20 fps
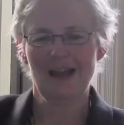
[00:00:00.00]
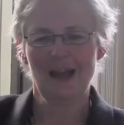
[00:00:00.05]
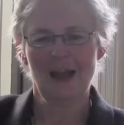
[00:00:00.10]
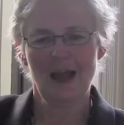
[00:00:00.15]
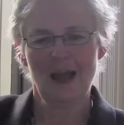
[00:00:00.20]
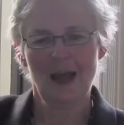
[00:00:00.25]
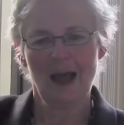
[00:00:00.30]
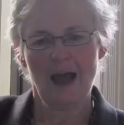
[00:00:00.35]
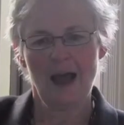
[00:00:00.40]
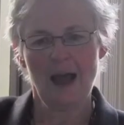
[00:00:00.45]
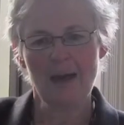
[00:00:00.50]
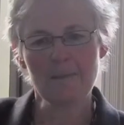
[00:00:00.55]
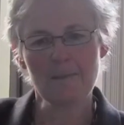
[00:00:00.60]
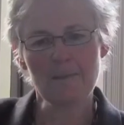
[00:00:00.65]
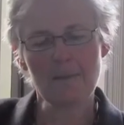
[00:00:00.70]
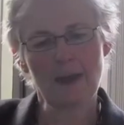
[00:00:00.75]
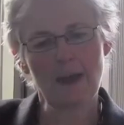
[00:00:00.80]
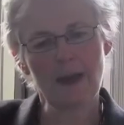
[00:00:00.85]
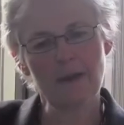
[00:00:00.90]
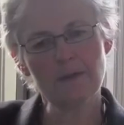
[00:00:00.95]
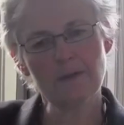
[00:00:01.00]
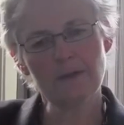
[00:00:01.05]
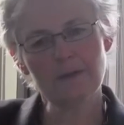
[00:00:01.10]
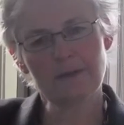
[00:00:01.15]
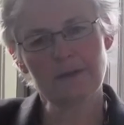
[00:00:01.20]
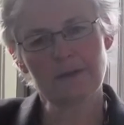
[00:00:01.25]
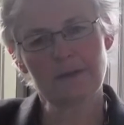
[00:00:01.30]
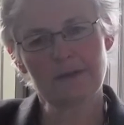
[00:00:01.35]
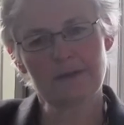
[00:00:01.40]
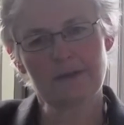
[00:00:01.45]
Yeah.
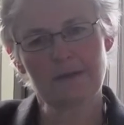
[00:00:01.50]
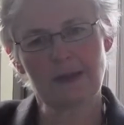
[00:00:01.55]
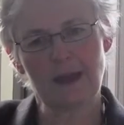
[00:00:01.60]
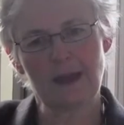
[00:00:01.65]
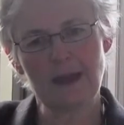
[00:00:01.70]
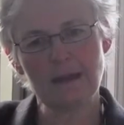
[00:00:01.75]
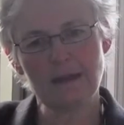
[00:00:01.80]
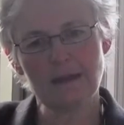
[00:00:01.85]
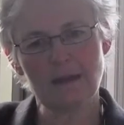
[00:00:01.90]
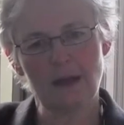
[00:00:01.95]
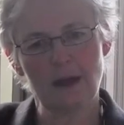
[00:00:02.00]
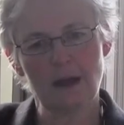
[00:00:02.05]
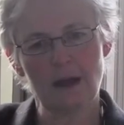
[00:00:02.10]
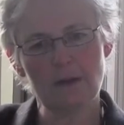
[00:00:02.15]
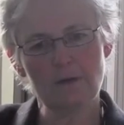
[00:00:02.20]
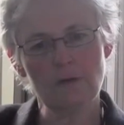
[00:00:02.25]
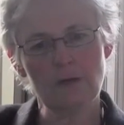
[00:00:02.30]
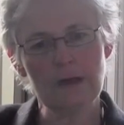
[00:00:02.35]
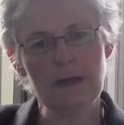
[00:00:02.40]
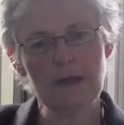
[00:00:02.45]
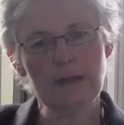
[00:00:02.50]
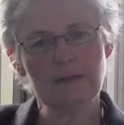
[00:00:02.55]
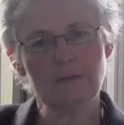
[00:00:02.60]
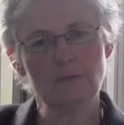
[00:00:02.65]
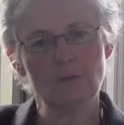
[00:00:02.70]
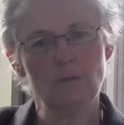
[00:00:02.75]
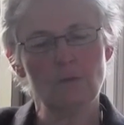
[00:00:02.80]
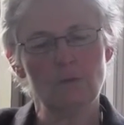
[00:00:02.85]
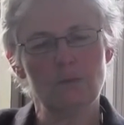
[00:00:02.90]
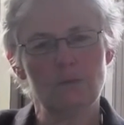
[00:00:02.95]
And then I really
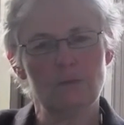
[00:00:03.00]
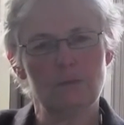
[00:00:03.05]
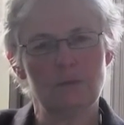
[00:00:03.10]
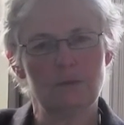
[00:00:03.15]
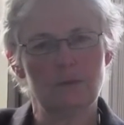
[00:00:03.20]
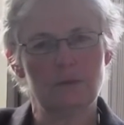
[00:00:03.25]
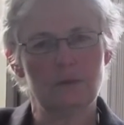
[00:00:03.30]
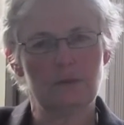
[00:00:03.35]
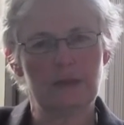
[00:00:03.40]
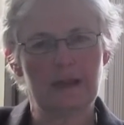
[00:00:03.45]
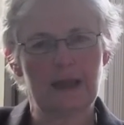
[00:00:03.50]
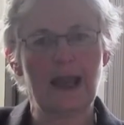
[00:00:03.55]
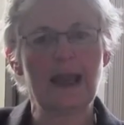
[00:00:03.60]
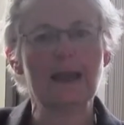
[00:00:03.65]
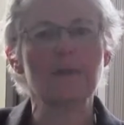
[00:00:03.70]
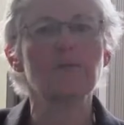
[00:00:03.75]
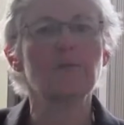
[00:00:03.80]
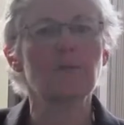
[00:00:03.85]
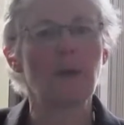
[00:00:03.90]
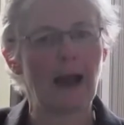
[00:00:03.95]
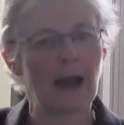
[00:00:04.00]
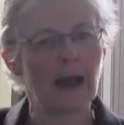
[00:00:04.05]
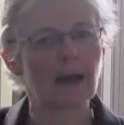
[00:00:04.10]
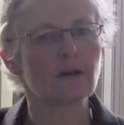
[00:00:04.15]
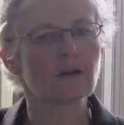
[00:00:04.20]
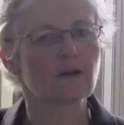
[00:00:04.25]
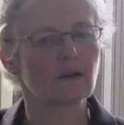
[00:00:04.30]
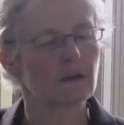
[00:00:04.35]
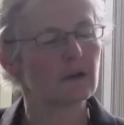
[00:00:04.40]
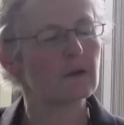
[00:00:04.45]
came
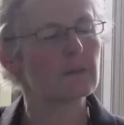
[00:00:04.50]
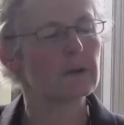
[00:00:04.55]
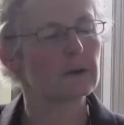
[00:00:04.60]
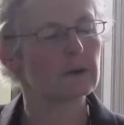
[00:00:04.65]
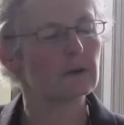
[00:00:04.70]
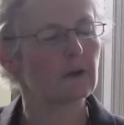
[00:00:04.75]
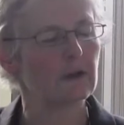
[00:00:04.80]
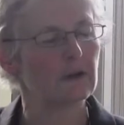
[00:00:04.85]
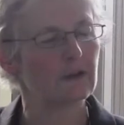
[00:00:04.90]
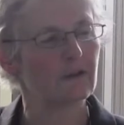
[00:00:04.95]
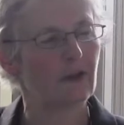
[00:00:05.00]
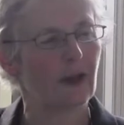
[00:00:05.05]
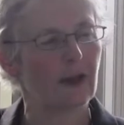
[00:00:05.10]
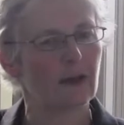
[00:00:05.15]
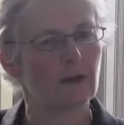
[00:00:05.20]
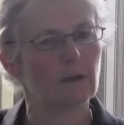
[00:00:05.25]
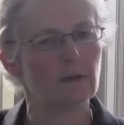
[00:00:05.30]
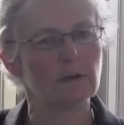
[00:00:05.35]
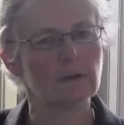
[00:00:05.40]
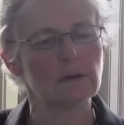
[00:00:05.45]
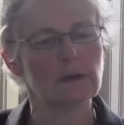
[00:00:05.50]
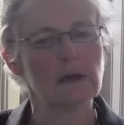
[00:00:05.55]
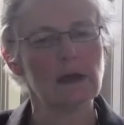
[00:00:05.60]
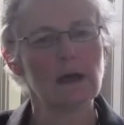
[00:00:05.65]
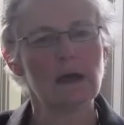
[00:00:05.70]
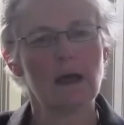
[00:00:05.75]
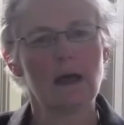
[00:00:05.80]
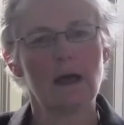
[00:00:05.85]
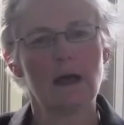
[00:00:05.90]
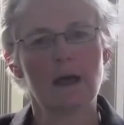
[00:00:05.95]
back to the buildings angle
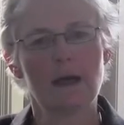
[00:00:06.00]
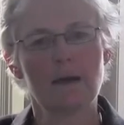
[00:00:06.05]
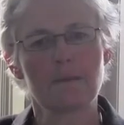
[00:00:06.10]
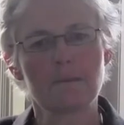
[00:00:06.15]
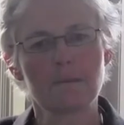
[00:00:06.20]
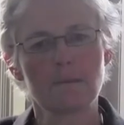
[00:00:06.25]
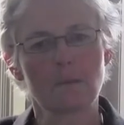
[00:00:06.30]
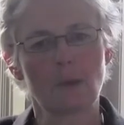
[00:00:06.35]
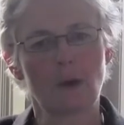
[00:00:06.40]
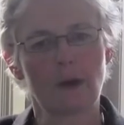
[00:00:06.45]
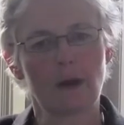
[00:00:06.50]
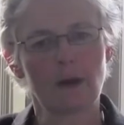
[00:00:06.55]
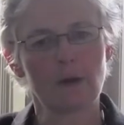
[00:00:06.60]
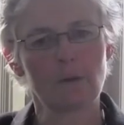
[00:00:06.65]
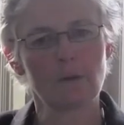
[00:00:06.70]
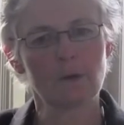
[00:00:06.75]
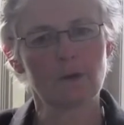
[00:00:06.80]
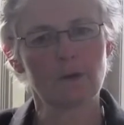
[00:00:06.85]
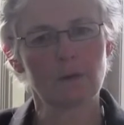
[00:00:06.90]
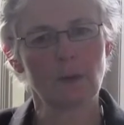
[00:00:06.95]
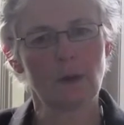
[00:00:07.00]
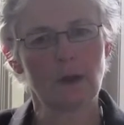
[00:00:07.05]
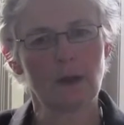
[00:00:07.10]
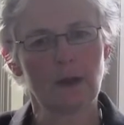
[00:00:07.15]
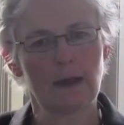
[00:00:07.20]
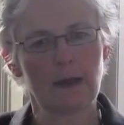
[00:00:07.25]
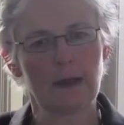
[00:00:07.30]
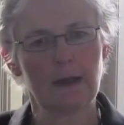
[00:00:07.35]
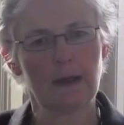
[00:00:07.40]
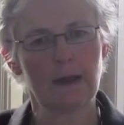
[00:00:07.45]
when I was
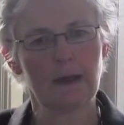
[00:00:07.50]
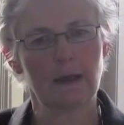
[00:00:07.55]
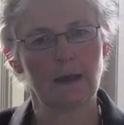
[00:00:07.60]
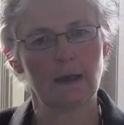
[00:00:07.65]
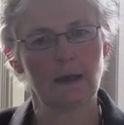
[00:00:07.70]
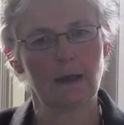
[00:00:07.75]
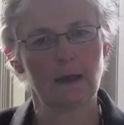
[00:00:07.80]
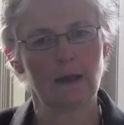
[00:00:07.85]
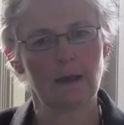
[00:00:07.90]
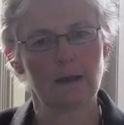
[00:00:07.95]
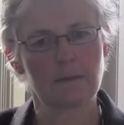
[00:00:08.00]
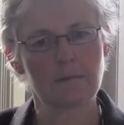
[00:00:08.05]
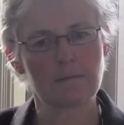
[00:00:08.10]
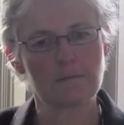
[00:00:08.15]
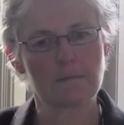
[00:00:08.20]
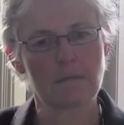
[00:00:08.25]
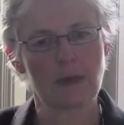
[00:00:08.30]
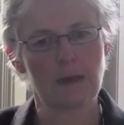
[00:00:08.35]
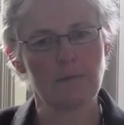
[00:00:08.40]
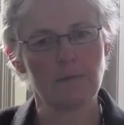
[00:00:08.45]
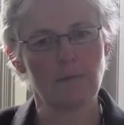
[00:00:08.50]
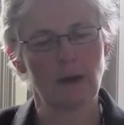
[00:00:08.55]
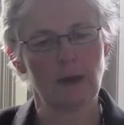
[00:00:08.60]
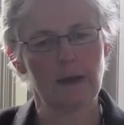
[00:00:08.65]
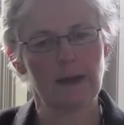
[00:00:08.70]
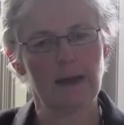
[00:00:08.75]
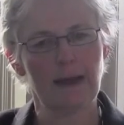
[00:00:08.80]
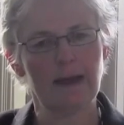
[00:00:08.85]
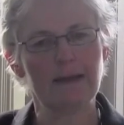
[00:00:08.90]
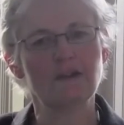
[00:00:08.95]
working in my
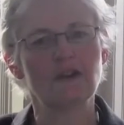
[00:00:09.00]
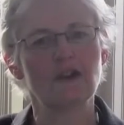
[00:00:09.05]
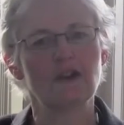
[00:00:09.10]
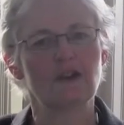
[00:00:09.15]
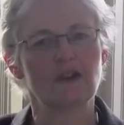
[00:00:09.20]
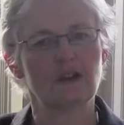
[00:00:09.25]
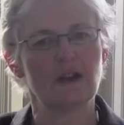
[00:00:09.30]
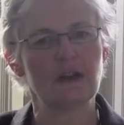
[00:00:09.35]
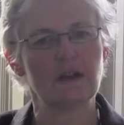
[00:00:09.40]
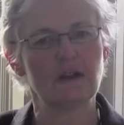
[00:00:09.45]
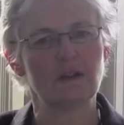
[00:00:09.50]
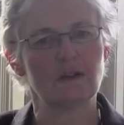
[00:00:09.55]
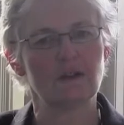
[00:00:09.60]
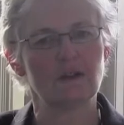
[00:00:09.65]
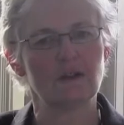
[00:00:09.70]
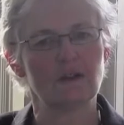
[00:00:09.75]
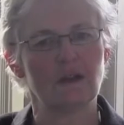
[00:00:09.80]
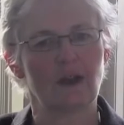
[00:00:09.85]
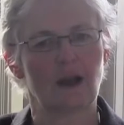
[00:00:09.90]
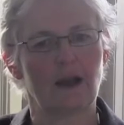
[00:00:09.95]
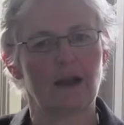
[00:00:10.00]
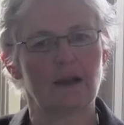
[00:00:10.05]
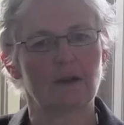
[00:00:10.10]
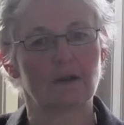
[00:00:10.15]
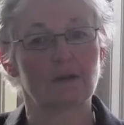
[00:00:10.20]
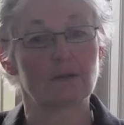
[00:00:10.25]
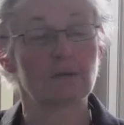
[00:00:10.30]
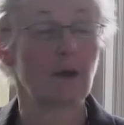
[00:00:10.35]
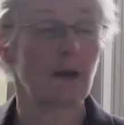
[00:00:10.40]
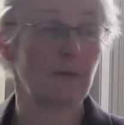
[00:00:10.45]
later teens at
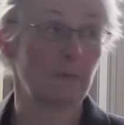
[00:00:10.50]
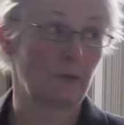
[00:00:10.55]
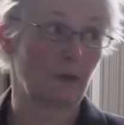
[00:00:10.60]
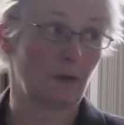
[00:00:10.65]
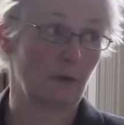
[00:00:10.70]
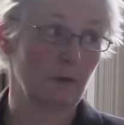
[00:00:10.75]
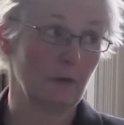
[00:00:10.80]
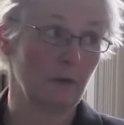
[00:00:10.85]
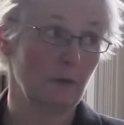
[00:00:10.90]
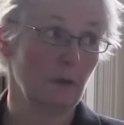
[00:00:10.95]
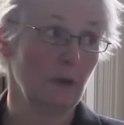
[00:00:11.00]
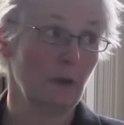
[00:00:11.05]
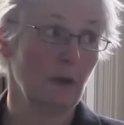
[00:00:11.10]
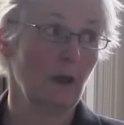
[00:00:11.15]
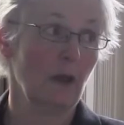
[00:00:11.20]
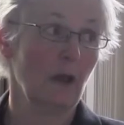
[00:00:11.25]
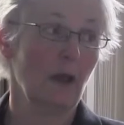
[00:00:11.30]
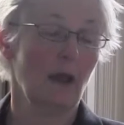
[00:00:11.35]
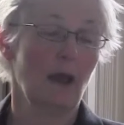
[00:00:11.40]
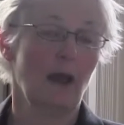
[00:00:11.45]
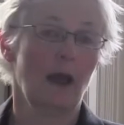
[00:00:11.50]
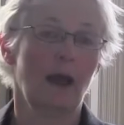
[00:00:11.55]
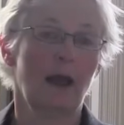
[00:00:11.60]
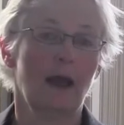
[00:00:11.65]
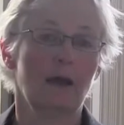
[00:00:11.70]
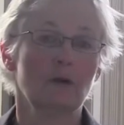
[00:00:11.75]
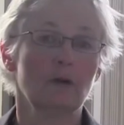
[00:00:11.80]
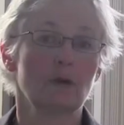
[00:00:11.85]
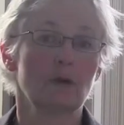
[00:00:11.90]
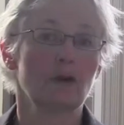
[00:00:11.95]
Repton
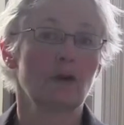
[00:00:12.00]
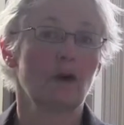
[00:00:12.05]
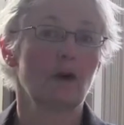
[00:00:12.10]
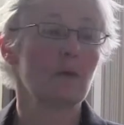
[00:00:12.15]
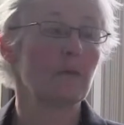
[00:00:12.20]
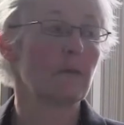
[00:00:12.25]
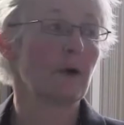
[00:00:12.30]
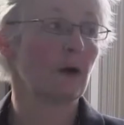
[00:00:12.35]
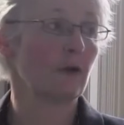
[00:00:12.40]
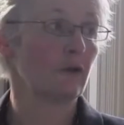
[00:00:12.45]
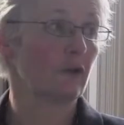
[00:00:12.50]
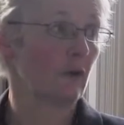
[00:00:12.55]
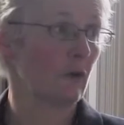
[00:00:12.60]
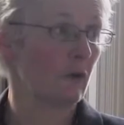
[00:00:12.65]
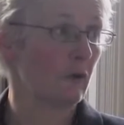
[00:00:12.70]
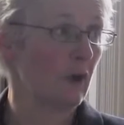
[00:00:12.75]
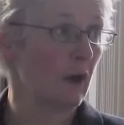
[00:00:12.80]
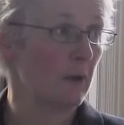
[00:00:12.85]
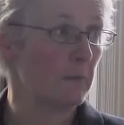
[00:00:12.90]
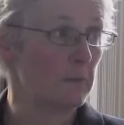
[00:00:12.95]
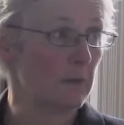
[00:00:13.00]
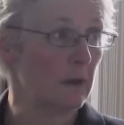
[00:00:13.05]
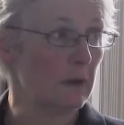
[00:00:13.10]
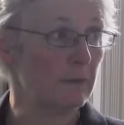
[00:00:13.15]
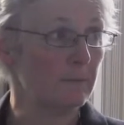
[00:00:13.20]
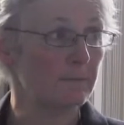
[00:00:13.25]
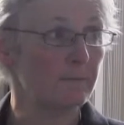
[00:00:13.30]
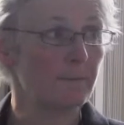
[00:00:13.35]
and also at Barton-on-Humber.